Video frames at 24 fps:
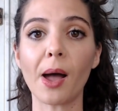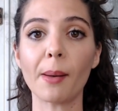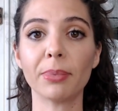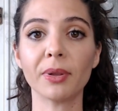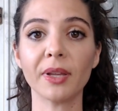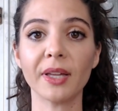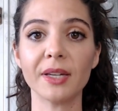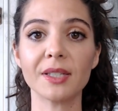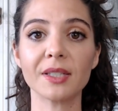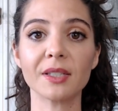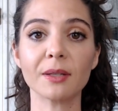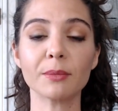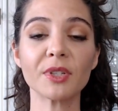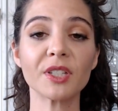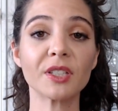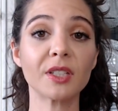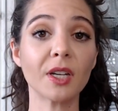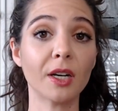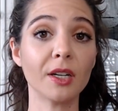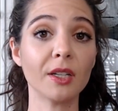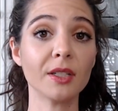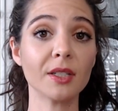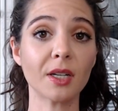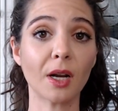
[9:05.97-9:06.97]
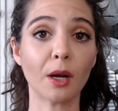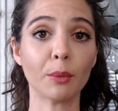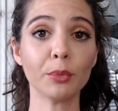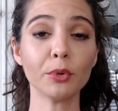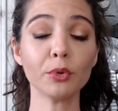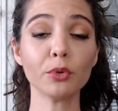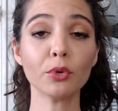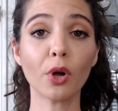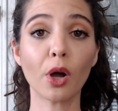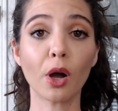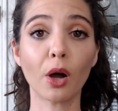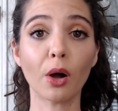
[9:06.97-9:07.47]
place some studies down
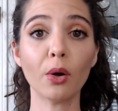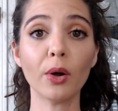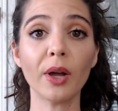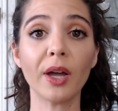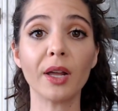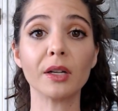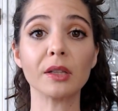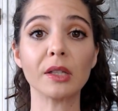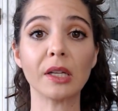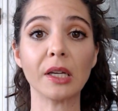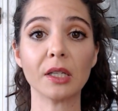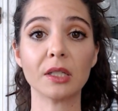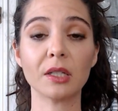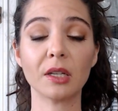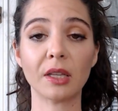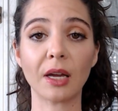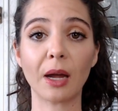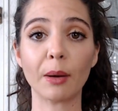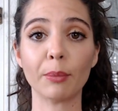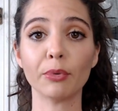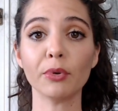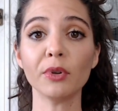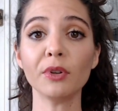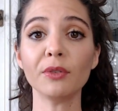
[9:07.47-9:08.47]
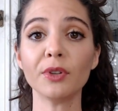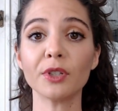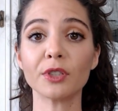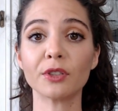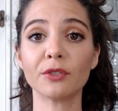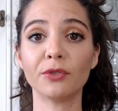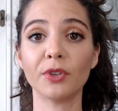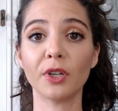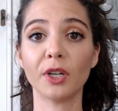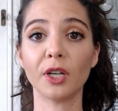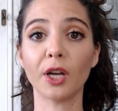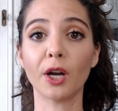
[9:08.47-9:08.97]
below and link to that previous
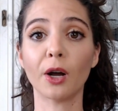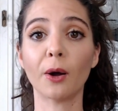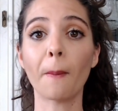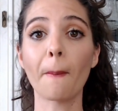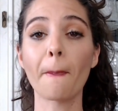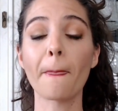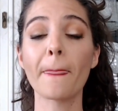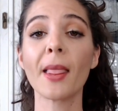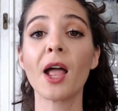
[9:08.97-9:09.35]
video.